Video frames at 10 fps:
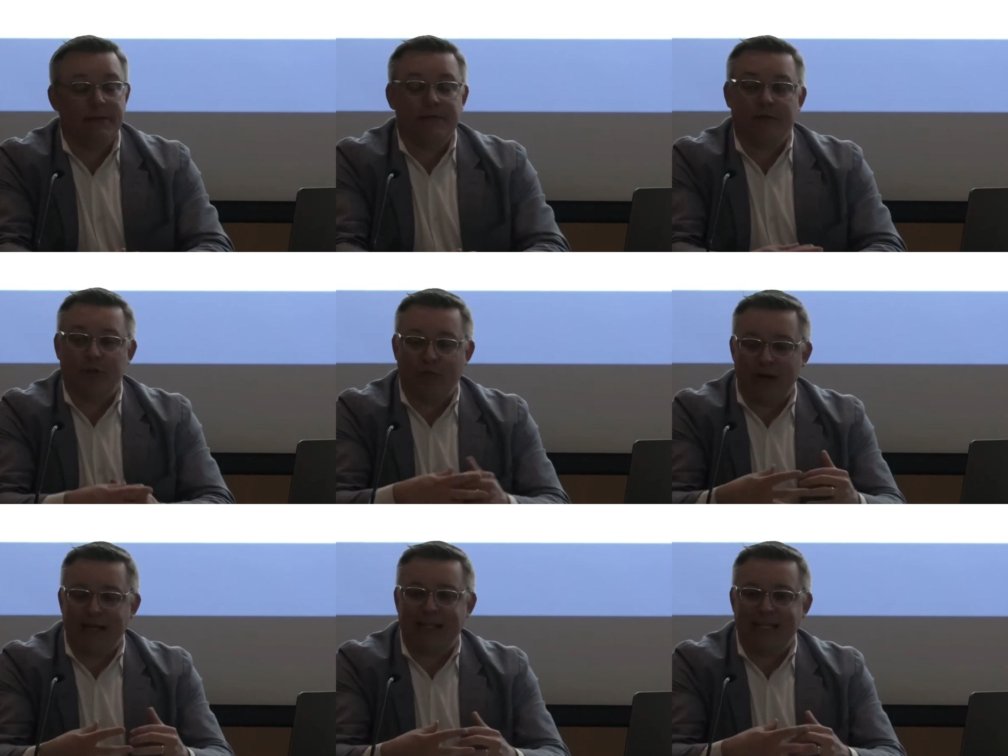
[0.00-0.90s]
So the
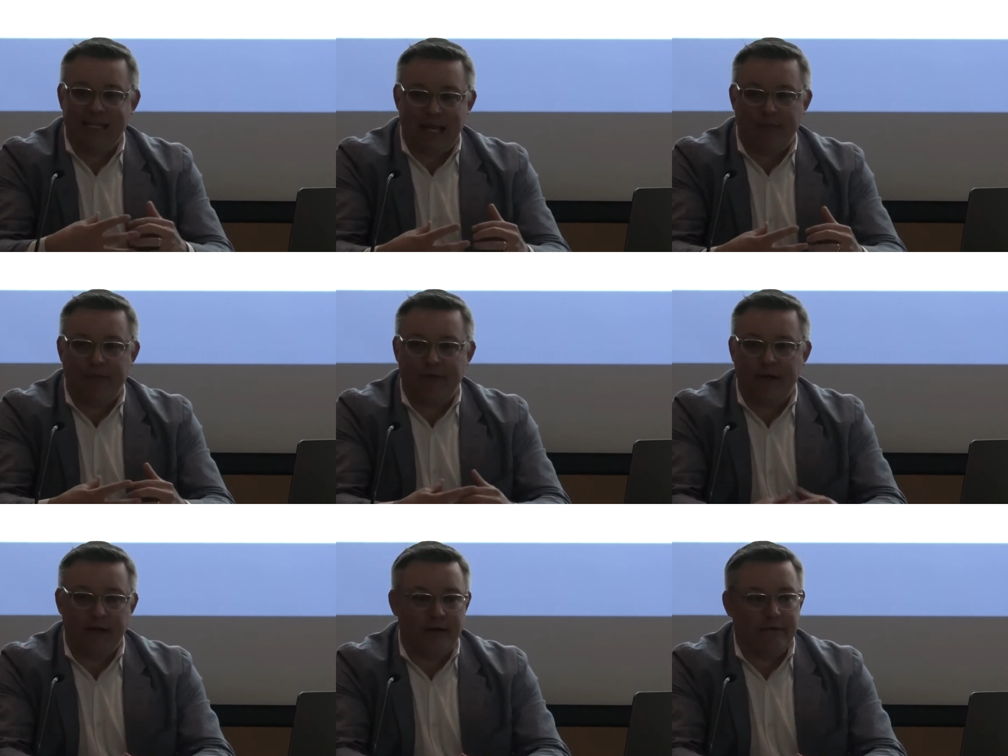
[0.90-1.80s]
breadth and depth
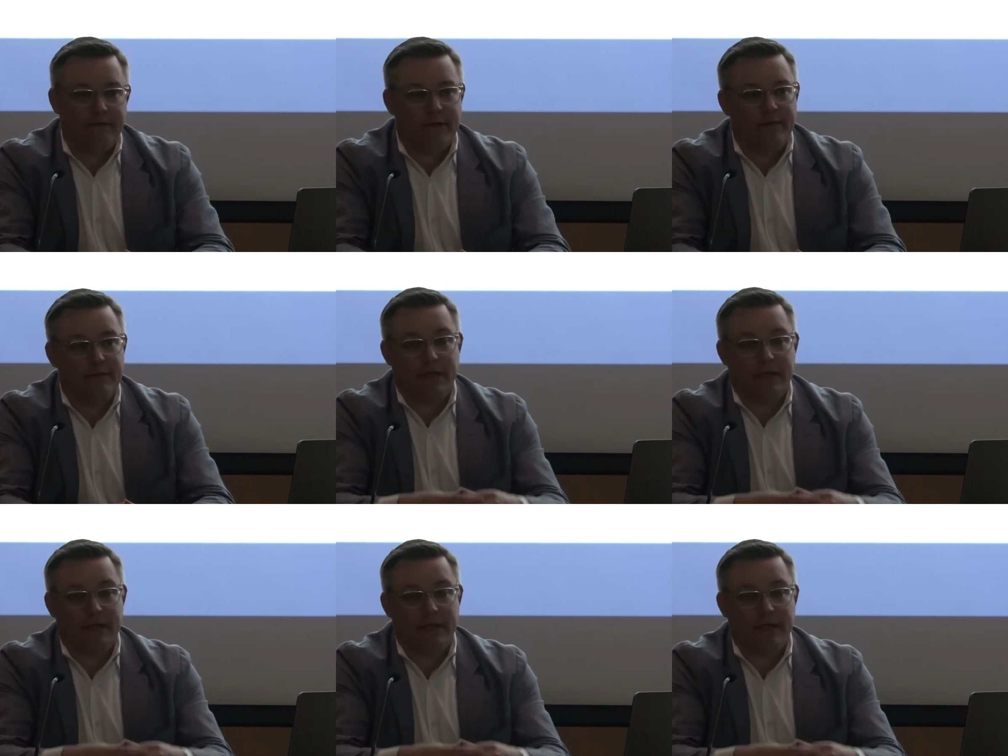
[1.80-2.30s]
of the